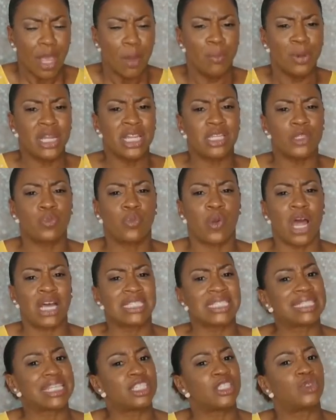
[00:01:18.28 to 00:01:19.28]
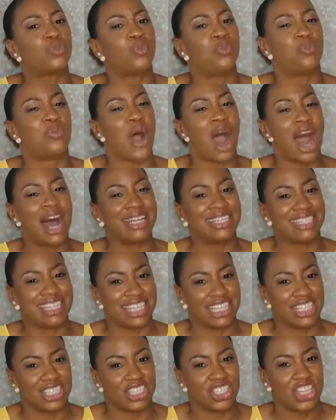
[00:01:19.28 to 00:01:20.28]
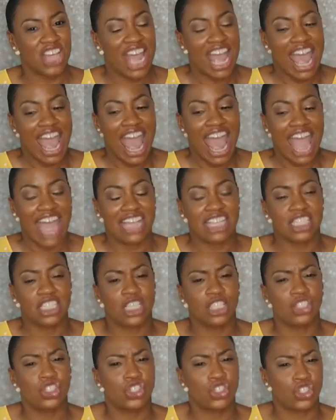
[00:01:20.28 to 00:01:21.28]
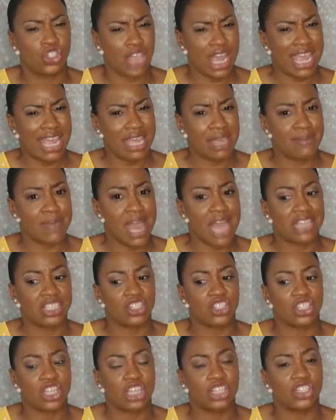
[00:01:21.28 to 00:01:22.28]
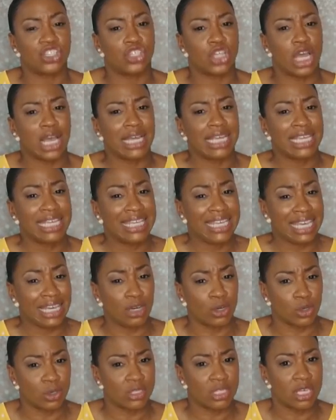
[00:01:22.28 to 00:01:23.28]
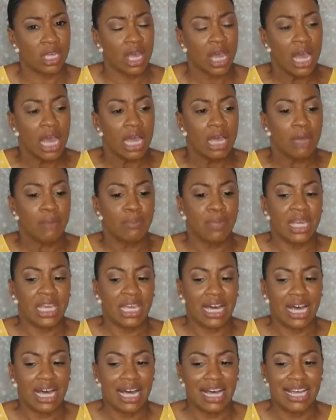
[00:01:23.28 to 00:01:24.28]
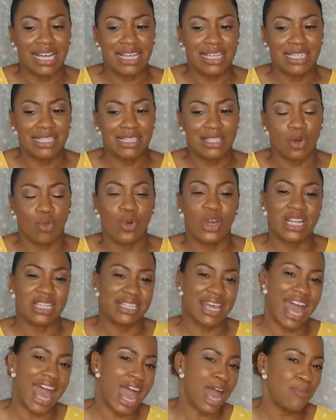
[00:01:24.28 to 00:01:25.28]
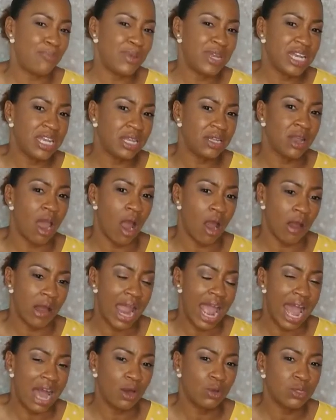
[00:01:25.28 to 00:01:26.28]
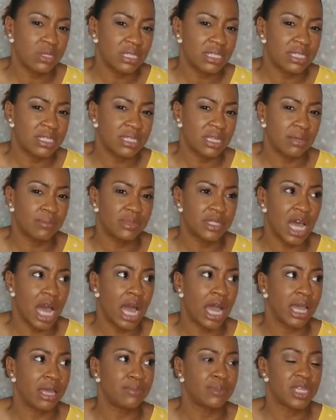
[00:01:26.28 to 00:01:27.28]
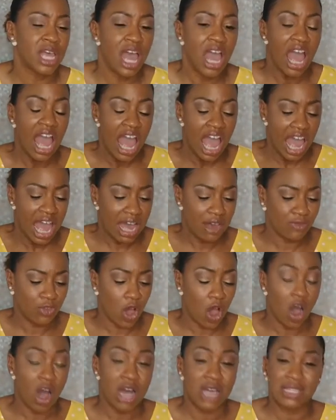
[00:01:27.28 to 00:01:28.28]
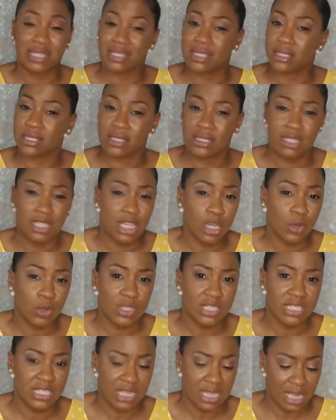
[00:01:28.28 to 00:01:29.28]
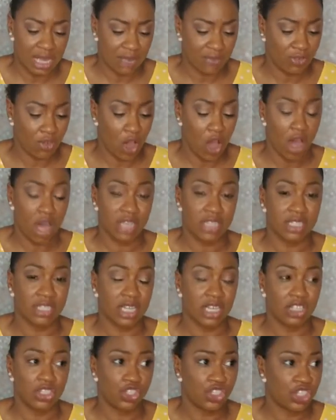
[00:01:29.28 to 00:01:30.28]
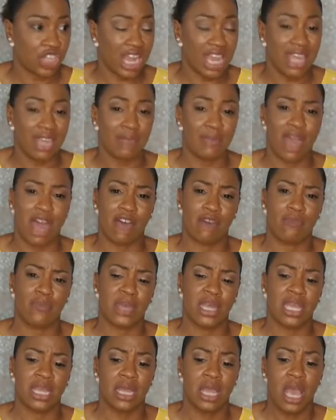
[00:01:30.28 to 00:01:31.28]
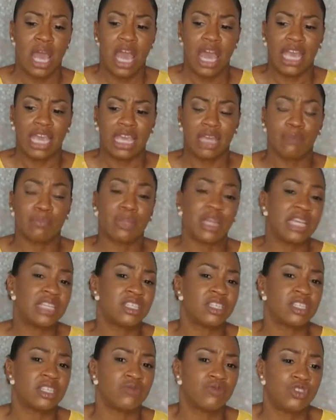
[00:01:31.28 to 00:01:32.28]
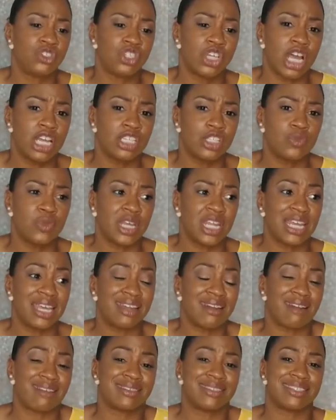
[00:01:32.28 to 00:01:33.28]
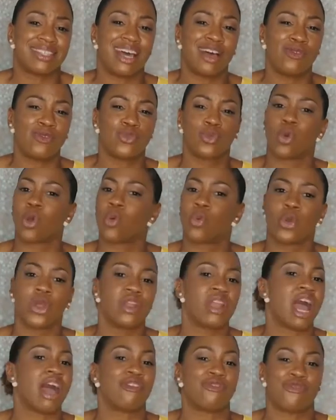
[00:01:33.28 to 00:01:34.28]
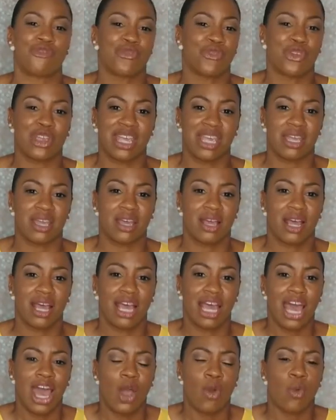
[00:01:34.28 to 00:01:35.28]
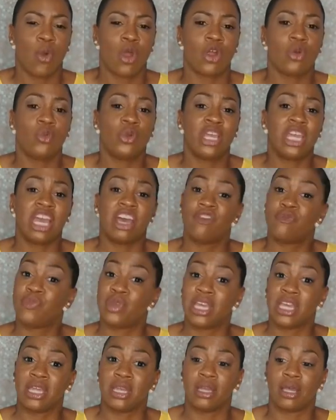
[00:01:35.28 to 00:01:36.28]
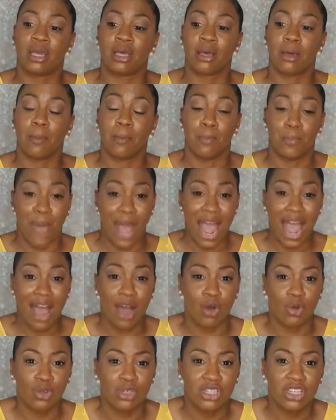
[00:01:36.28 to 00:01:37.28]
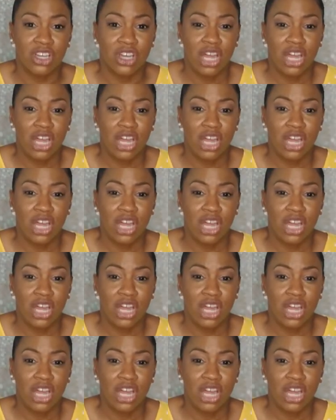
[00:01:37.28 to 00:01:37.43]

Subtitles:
but it has brought such bondage and such shame and such guilt because what has happened in our houses sometimes have caused secrecy, have caused a shame, have been in places of judgment in ourselves where we're not free, where we have been bound.